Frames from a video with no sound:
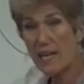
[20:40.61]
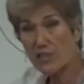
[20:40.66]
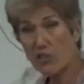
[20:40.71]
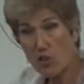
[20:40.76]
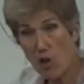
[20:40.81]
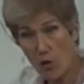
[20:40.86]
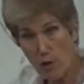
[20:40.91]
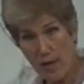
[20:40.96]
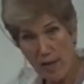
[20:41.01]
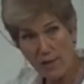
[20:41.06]
I
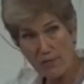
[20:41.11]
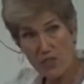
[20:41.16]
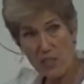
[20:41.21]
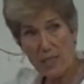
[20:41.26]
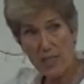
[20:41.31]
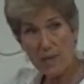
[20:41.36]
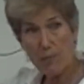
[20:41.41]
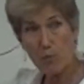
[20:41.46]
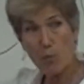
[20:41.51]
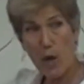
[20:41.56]
don't have to
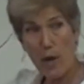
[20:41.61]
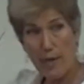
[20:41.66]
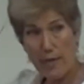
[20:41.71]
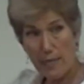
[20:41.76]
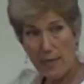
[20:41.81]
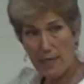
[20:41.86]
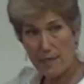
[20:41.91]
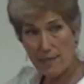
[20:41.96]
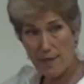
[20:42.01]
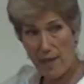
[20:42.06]
keep
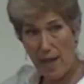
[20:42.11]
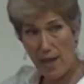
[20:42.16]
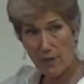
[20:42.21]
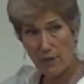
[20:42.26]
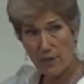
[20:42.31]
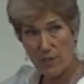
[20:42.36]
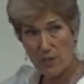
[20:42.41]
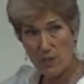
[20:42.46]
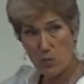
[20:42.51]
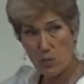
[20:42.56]
writing this
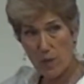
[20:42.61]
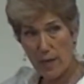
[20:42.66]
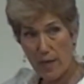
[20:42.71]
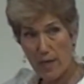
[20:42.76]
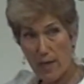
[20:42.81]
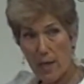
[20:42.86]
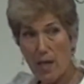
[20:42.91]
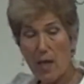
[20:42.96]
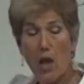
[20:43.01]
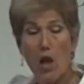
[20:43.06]
out this
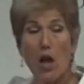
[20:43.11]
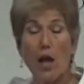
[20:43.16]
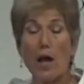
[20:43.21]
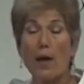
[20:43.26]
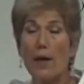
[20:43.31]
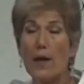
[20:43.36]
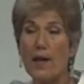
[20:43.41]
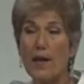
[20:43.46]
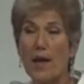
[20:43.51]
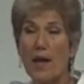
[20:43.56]
way,
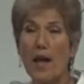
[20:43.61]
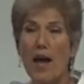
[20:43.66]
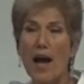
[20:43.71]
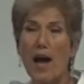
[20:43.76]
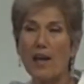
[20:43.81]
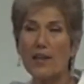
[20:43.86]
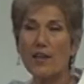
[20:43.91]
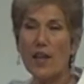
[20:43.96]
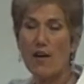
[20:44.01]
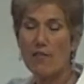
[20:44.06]

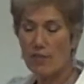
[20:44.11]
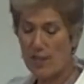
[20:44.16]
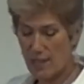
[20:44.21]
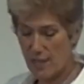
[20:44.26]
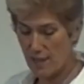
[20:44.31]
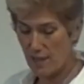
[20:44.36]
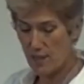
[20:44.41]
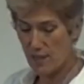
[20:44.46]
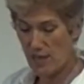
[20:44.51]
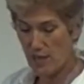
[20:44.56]
I love
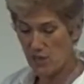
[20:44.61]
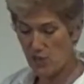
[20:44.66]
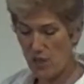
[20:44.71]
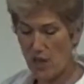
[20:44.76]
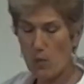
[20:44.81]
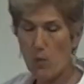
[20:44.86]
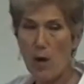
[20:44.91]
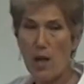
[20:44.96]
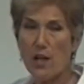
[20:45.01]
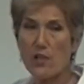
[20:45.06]
it. In
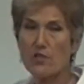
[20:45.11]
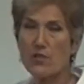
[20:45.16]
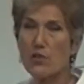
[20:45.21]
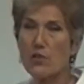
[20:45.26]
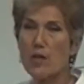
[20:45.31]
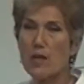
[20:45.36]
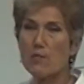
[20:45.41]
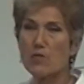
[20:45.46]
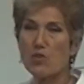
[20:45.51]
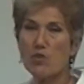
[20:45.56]
Jay Wiles' new
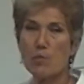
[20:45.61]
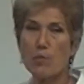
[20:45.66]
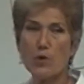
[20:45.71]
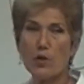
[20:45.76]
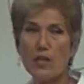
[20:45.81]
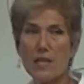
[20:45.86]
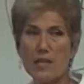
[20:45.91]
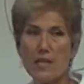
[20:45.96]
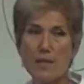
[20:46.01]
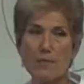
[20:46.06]
chemistry
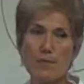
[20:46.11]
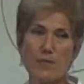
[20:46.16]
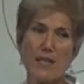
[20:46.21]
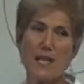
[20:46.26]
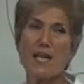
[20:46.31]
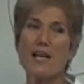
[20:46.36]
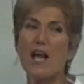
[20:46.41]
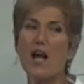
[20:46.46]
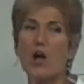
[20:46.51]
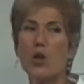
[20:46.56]
book, he keeps
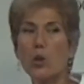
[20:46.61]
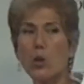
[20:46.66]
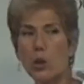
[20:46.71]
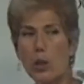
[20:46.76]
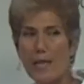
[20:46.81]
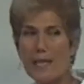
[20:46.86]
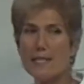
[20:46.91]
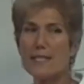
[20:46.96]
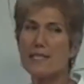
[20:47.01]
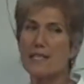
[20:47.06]
saying how
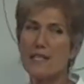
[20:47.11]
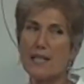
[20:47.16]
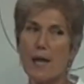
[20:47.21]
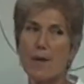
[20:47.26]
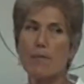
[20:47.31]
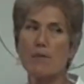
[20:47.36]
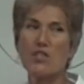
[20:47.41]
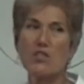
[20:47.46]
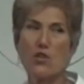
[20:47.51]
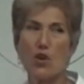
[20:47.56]
lazy
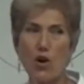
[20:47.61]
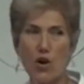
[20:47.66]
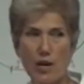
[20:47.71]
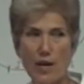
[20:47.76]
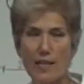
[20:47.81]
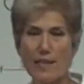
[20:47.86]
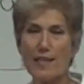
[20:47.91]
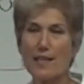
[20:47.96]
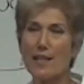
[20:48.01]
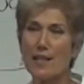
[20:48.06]
chemists are.
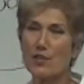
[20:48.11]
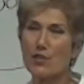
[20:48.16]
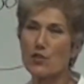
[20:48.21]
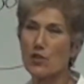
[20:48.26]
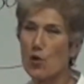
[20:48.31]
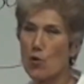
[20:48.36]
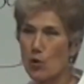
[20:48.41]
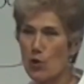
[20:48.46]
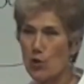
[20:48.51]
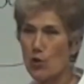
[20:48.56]
And I think that's
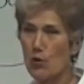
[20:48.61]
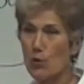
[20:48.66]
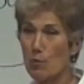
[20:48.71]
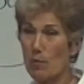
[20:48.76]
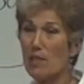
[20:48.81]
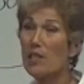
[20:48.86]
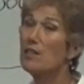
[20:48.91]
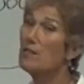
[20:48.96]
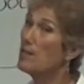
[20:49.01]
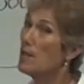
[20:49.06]
so cute
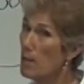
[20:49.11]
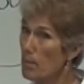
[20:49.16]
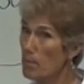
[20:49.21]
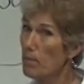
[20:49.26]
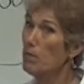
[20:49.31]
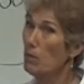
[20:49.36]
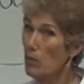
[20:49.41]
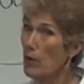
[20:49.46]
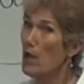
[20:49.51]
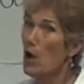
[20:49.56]
because
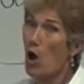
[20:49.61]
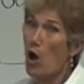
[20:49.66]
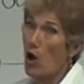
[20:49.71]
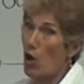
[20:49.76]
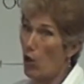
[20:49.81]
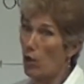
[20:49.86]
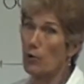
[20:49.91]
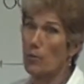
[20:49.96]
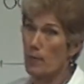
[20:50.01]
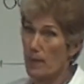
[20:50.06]
we
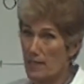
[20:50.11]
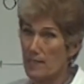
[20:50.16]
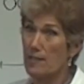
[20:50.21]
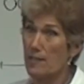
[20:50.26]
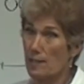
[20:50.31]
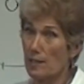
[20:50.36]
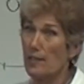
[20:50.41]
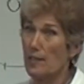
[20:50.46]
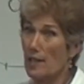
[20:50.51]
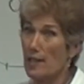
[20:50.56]
all are
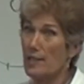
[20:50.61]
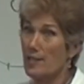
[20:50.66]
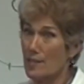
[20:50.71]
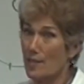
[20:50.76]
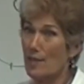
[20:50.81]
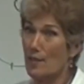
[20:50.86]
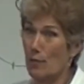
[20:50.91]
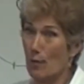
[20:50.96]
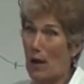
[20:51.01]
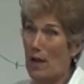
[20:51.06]
basically
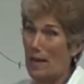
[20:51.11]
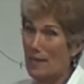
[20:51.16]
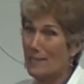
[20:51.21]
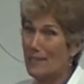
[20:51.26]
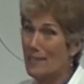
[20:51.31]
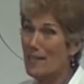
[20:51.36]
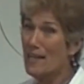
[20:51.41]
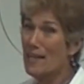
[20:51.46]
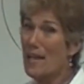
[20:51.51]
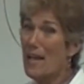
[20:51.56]
lazy,
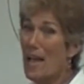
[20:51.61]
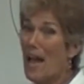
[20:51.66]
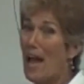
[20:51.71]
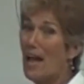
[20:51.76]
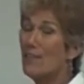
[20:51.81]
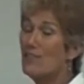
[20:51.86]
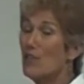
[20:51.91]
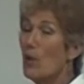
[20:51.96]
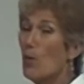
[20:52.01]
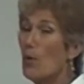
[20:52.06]
right?
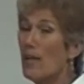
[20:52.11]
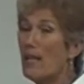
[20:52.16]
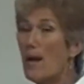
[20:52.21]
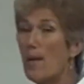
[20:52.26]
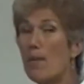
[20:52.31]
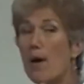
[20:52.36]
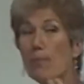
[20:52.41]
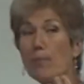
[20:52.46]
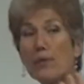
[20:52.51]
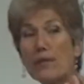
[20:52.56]
And so we
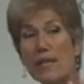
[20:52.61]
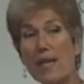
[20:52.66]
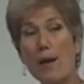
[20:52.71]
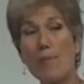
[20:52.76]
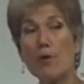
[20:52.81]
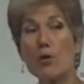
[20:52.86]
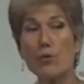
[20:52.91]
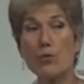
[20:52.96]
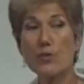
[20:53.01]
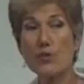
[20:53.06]
come up with
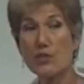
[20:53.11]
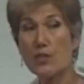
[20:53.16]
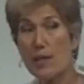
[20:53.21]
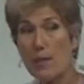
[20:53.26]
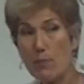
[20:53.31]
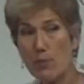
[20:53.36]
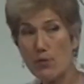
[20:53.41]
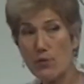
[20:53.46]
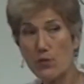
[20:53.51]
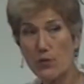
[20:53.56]
chemical
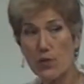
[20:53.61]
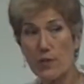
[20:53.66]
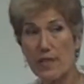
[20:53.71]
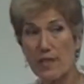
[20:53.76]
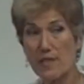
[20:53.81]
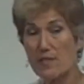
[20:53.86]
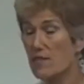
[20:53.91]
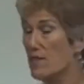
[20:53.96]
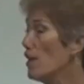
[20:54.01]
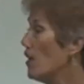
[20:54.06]
symbols for
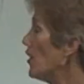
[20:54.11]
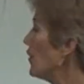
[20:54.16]
this.